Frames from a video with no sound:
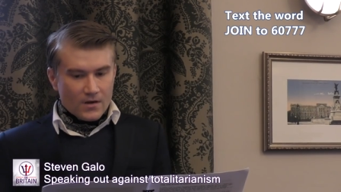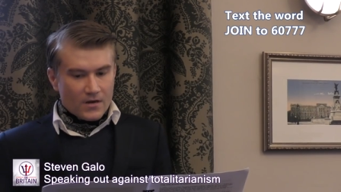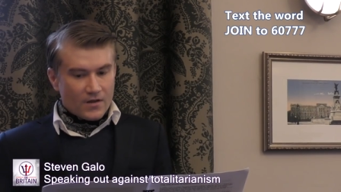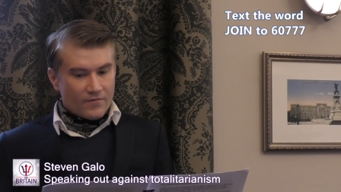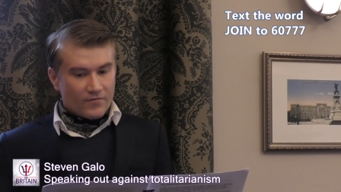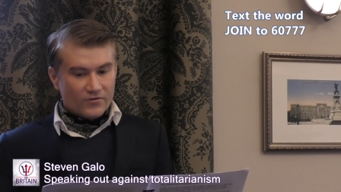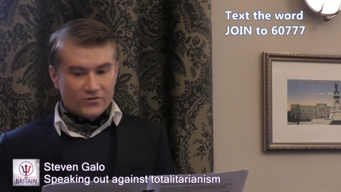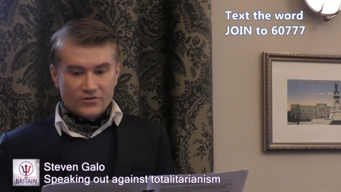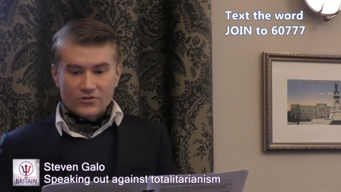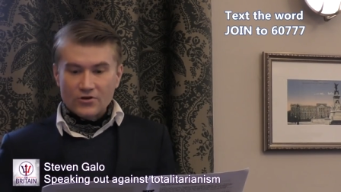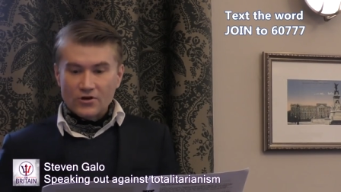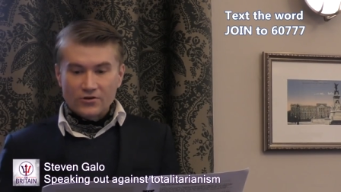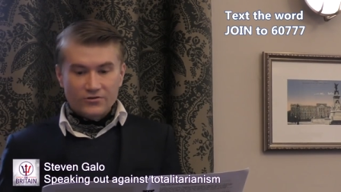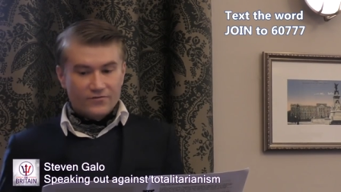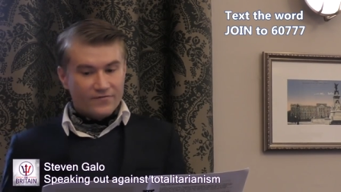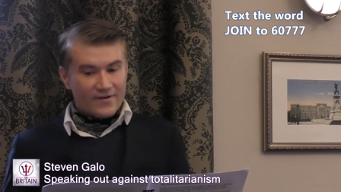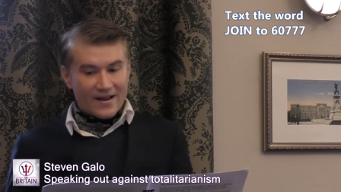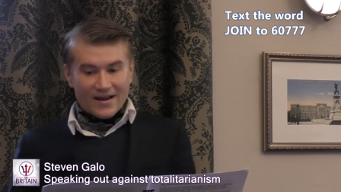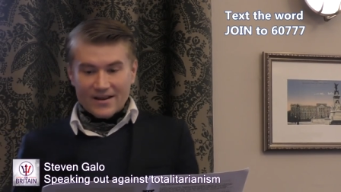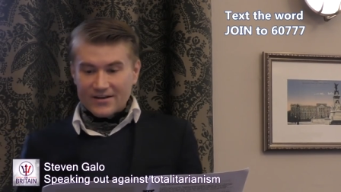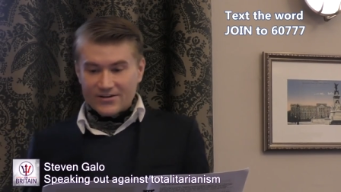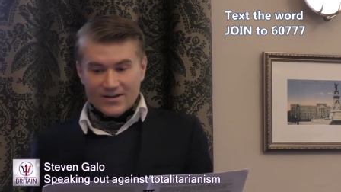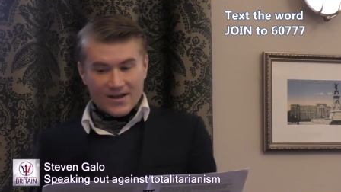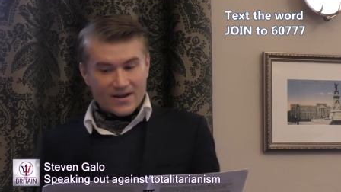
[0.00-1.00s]
There was not
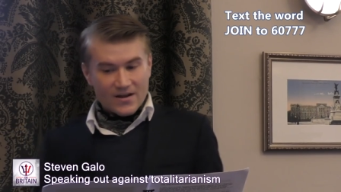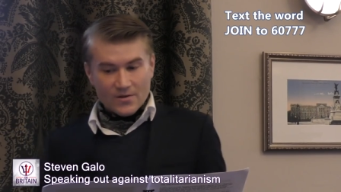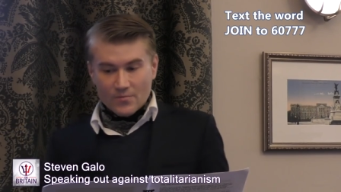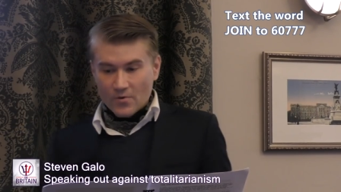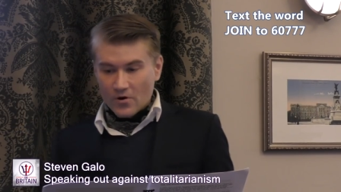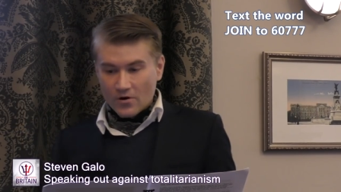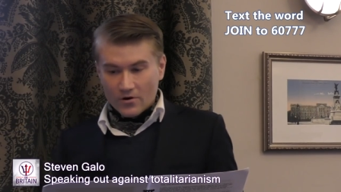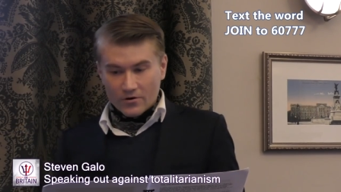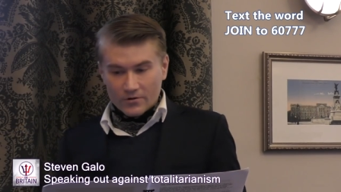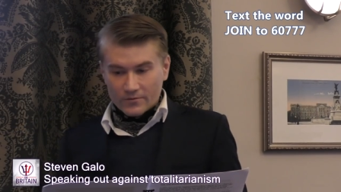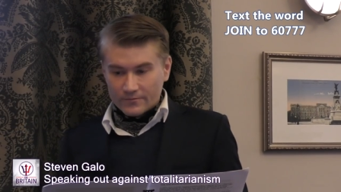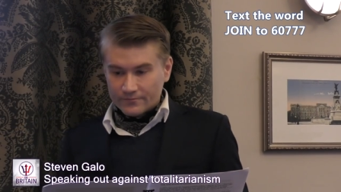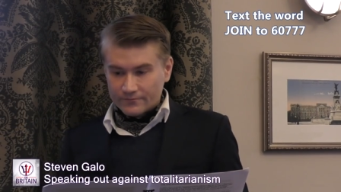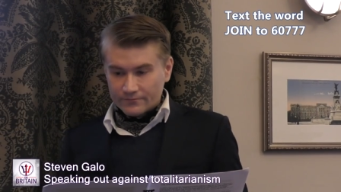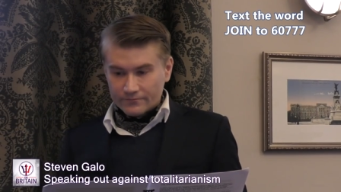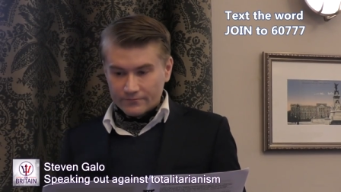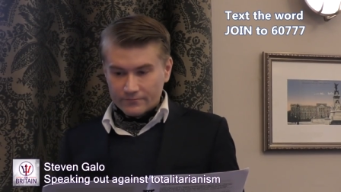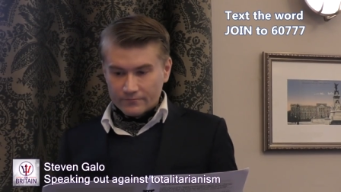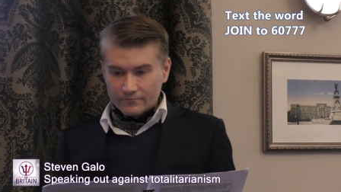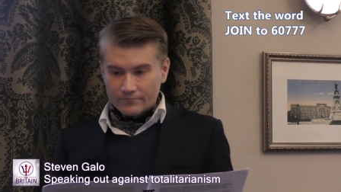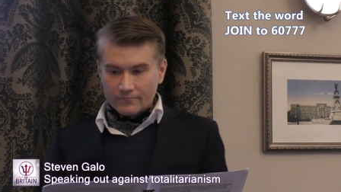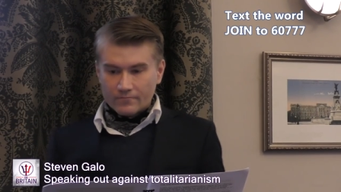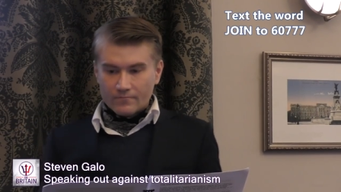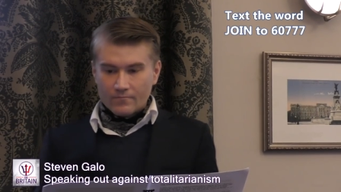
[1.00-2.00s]
reality anymore.
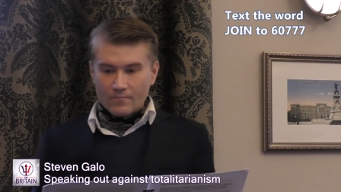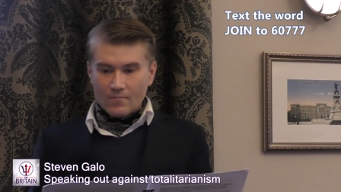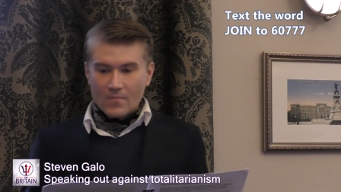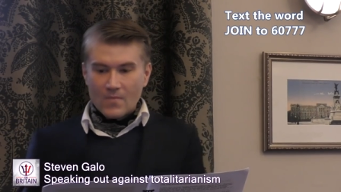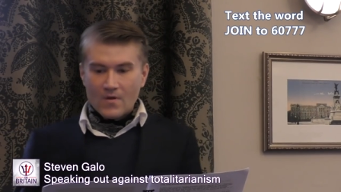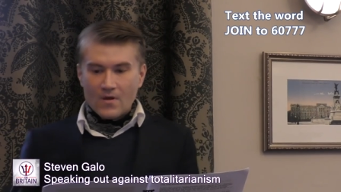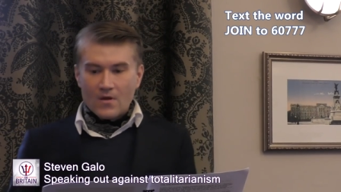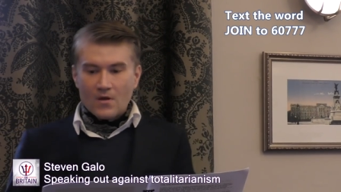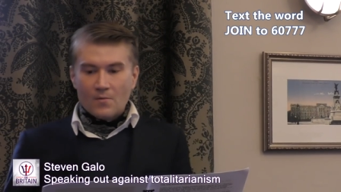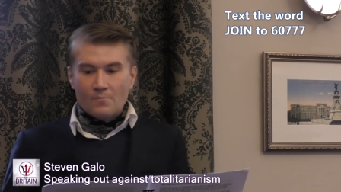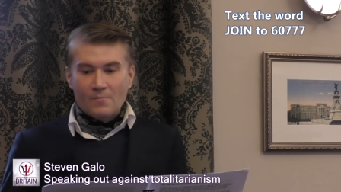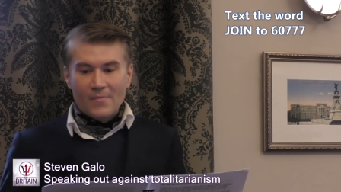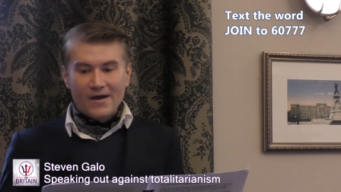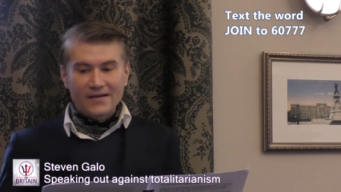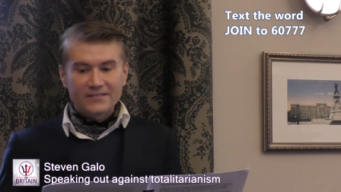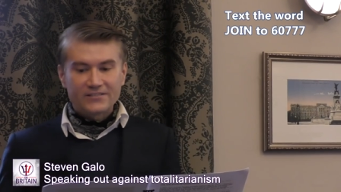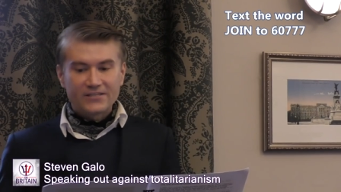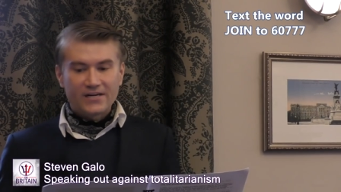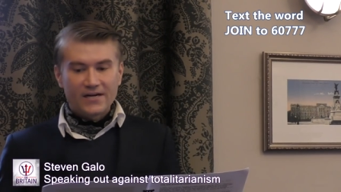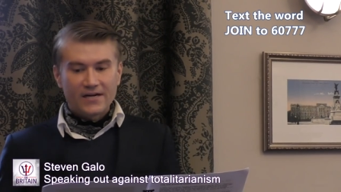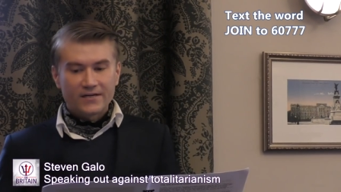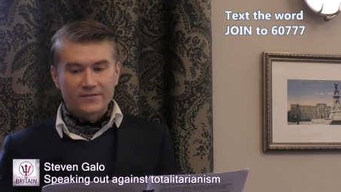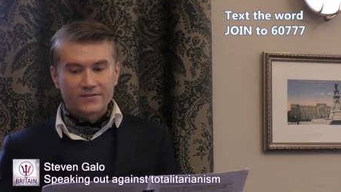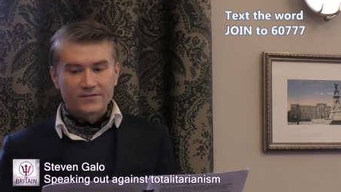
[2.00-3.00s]
My
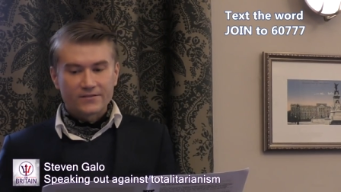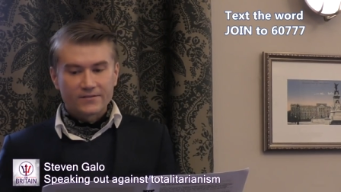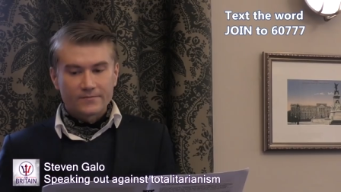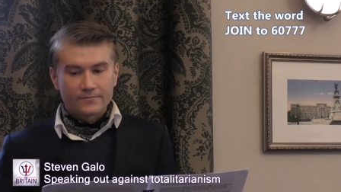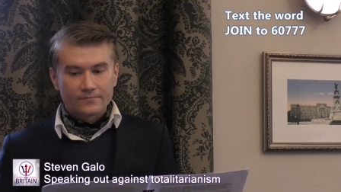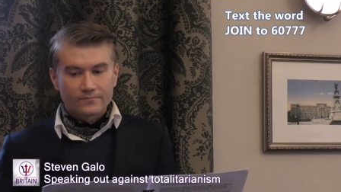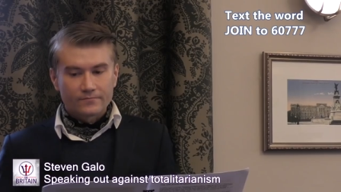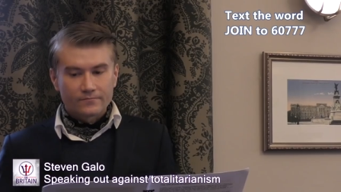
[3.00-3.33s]
dad